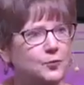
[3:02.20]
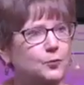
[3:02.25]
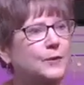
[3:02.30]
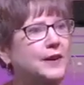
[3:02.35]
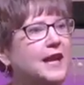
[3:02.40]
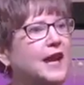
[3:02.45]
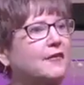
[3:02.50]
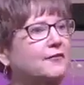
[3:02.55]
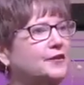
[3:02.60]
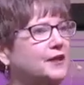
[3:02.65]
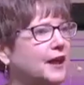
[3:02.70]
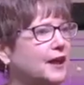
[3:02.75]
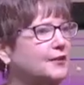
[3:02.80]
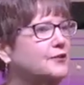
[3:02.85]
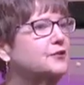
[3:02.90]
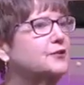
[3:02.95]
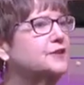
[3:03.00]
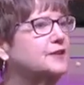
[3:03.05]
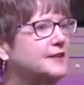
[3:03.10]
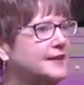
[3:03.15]
we have to
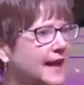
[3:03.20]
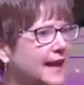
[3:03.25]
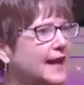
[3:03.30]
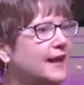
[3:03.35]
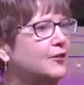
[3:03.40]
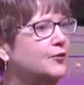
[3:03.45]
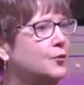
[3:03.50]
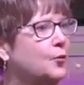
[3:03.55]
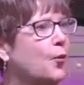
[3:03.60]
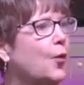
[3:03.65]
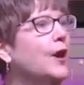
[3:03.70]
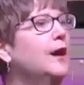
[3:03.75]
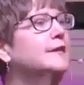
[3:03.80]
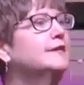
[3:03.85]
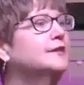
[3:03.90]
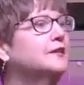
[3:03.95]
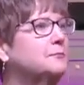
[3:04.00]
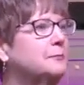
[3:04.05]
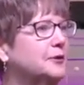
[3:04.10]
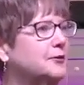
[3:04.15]
understand what
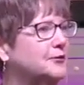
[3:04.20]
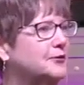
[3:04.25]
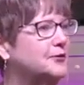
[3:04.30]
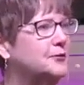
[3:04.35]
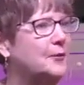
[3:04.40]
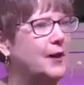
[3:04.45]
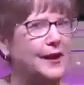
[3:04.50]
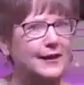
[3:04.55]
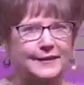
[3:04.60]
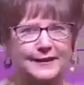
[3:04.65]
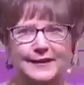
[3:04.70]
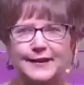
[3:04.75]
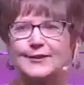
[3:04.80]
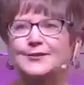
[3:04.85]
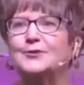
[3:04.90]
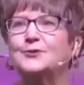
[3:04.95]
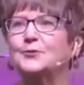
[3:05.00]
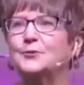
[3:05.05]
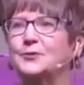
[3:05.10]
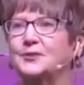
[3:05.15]
spirituality is
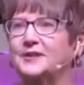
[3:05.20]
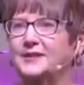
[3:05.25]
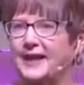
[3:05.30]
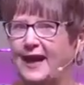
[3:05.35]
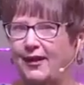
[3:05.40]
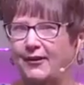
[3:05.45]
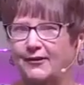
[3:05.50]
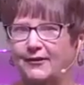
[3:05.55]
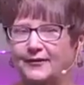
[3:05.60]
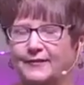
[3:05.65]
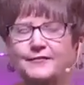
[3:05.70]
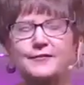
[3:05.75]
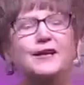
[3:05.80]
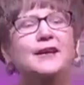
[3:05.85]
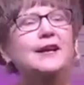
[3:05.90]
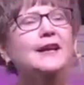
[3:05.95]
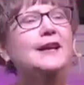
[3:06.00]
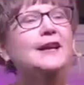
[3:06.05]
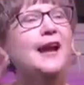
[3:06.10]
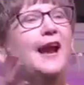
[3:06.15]
sourced out of.
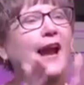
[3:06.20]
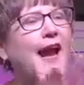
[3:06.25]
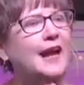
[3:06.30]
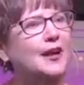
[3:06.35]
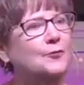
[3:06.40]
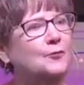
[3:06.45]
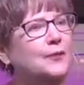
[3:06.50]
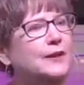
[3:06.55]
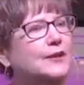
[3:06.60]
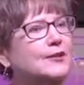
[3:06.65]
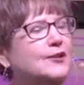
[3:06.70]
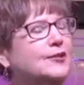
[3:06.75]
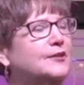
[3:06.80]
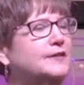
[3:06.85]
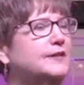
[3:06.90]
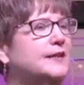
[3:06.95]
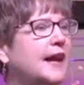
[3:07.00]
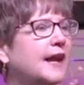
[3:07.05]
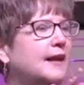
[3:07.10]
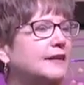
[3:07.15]
And we
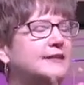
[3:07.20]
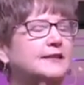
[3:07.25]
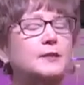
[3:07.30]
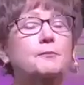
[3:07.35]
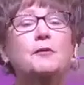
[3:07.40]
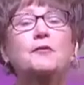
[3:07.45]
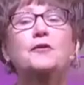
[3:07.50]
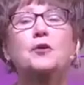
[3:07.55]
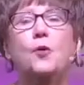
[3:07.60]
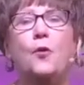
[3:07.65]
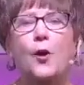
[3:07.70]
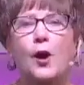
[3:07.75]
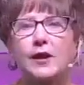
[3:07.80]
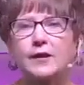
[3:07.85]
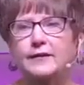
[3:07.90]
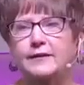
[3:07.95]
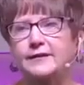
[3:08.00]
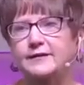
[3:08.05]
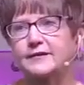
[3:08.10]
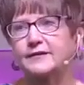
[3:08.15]
looked at some of the
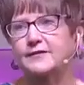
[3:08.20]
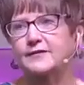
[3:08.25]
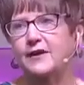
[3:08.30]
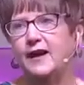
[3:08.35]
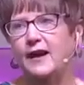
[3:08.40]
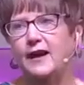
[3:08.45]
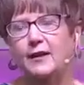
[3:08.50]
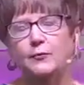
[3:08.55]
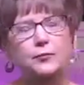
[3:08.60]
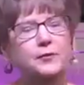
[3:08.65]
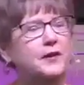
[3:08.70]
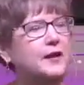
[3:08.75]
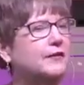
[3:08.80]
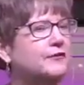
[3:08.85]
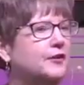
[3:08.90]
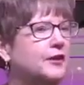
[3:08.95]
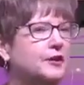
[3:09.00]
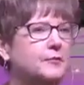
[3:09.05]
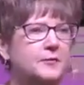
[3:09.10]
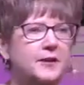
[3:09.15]
qualities of God. We're never
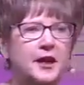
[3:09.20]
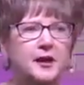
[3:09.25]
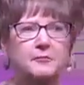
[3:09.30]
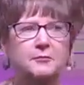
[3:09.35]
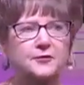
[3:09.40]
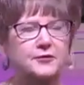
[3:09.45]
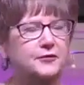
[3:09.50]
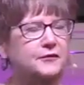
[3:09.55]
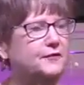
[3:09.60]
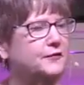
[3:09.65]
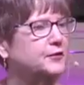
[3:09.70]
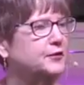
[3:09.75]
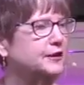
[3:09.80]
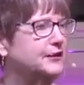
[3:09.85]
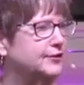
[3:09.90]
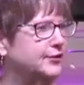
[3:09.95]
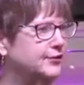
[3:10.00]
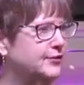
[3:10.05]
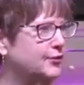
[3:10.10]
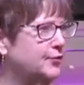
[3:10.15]
going to be able to fully
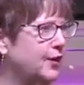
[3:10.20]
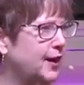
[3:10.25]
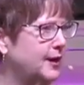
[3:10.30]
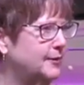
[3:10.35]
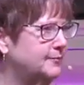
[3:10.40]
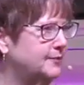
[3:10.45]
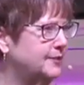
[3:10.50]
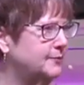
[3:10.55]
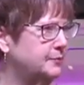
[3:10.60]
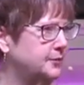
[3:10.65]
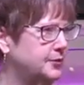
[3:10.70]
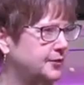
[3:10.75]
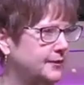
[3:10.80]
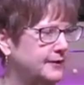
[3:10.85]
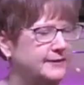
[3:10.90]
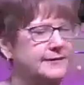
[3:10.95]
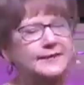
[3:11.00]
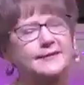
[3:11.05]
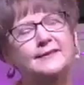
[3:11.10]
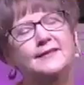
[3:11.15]
describe
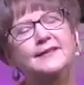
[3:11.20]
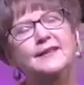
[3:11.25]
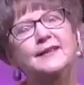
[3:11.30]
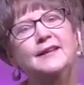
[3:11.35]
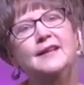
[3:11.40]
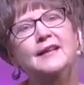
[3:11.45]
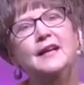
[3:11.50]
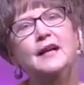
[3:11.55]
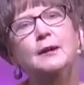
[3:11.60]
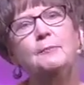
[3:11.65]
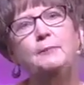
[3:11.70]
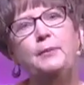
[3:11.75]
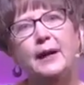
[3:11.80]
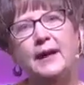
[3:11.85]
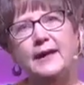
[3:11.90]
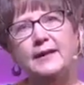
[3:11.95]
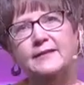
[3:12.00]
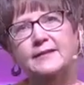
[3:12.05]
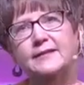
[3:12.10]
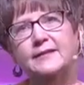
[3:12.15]
spirit.
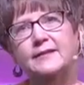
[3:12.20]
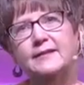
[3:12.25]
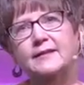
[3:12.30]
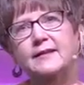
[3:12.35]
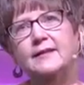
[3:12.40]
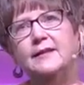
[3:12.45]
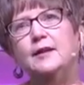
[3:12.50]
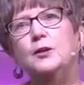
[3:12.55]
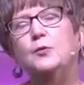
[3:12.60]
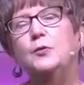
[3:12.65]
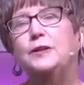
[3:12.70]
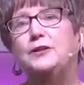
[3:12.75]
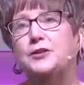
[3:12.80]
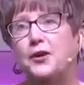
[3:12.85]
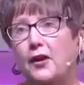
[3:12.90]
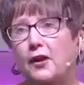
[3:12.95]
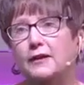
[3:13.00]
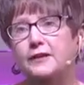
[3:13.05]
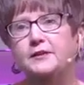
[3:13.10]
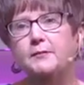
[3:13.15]
But we
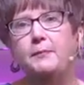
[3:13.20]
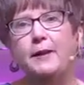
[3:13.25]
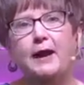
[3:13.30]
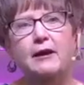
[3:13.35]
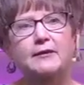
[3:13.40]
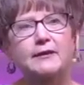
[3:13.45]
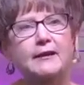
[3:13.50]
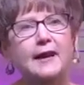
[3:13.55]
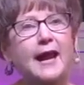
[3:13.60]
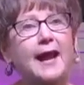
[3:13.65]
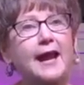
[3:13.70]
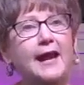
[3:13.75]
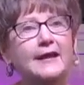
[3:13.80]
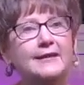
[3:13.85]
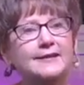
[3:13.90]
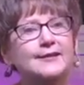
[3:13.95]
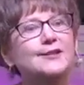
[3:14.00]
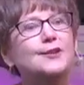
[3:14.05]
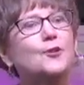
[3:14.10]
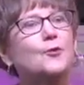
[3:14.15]
talked about it
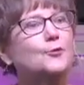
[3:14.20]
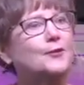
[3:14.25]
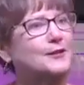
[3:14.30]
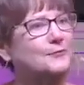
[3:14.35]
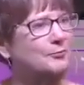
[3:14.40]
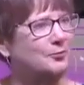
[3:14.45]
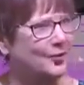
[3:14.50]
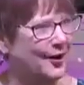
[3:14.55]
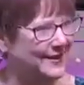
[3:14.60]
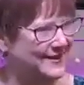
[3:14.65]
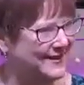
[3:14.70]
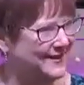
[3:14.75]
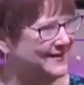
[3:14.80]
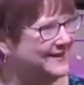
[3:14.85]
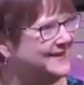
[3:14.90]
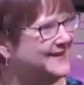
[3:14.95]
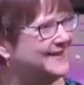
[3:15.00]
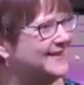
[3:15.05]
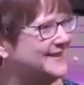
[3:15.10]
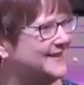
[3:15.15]
as the only
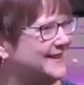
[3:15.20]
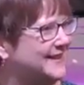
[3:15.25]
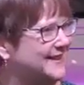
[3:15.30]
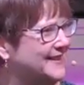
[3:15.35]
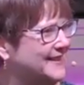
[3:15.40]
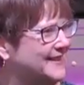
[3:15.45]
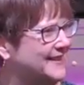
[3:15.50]
presence